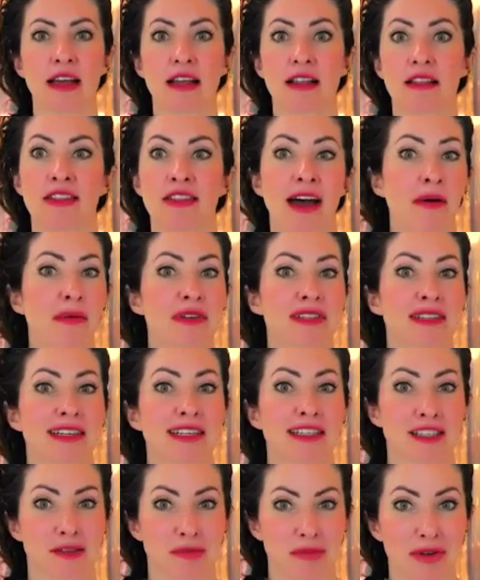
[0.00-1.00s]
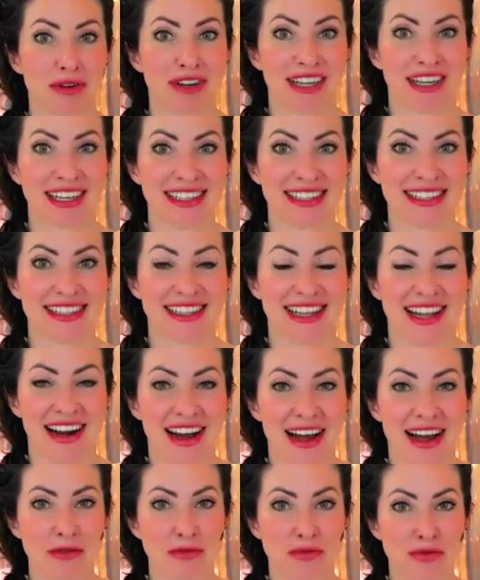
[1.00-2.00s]
that was an experience that
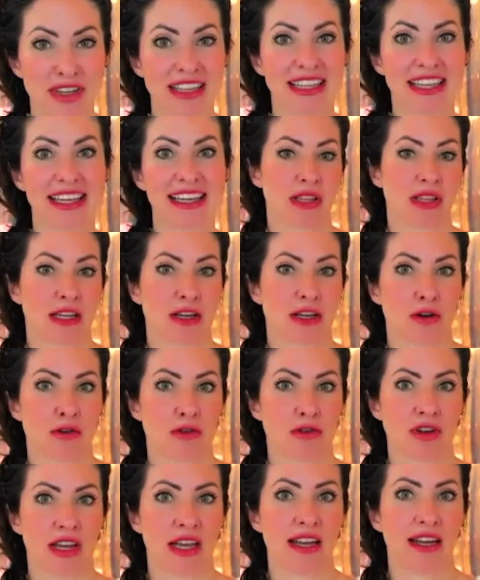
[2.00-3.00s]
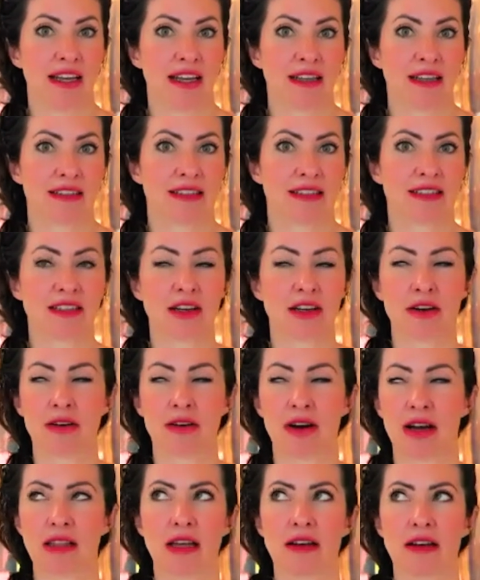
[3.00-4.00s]
I really co-created. So
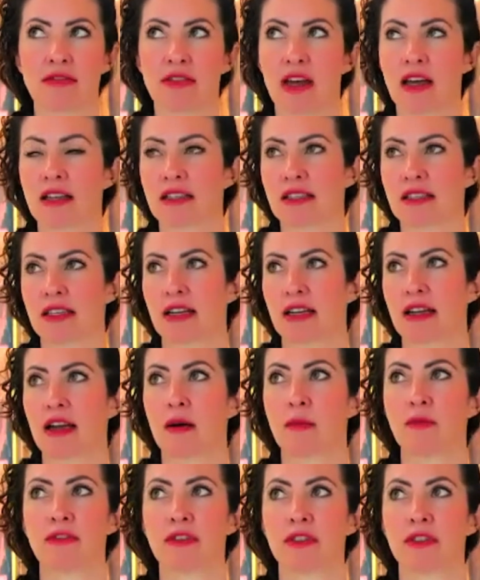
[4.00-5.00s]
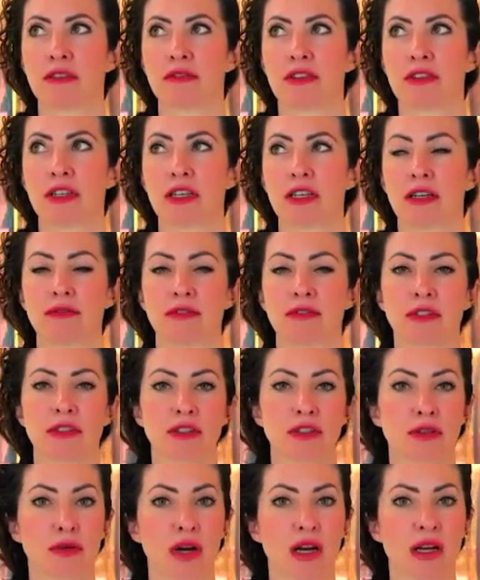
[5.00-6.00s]
I love that. It's like a helpful, very
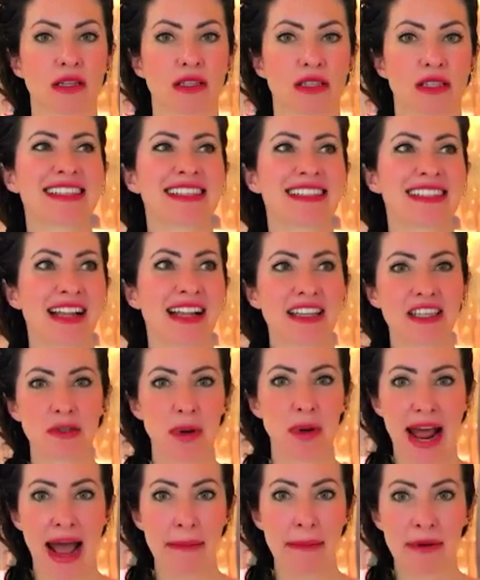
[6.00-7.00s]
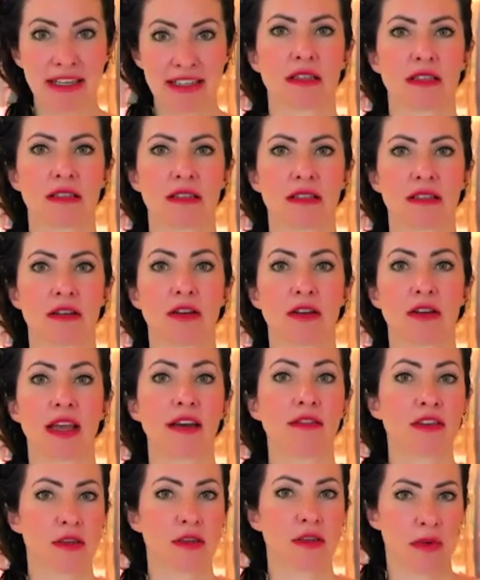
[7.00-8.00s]
helpful nuance. Tell us what happened. You know, you
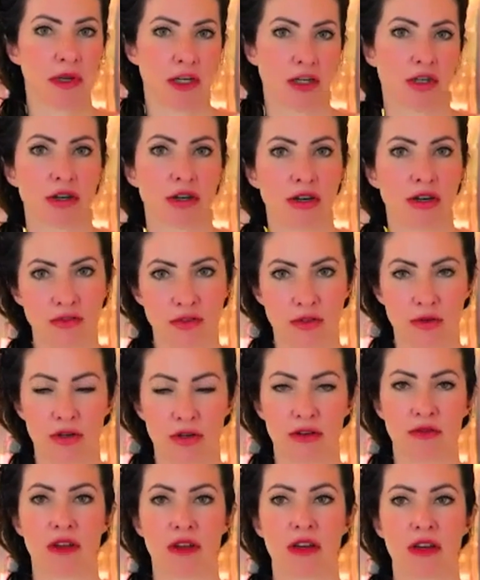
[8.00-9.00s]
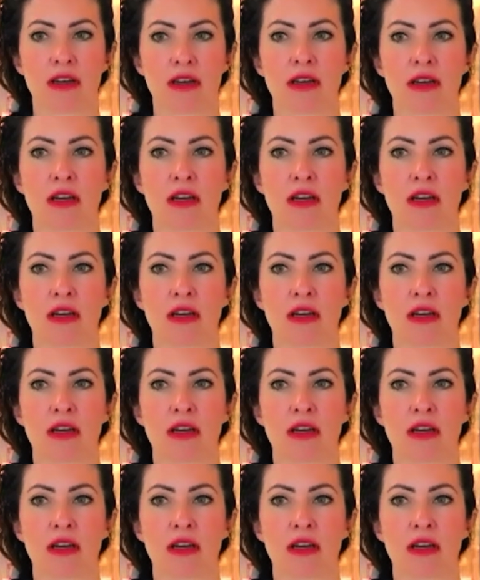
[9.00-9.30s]
gave us a picture of sort of the